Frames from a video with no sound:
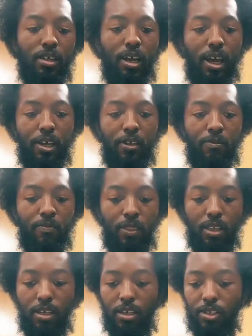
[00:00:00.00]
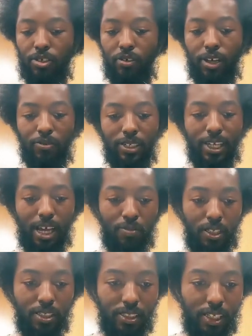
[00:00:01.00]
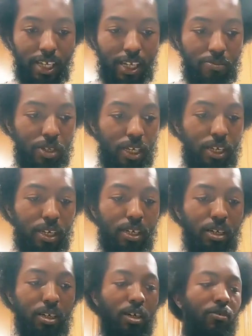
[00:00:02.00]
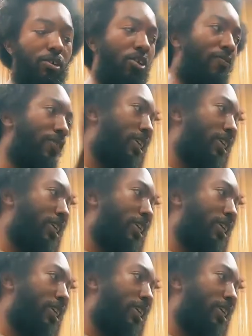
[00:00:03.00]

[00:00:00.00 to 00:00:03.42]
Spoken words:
All right. So, with that being said, man, we're going to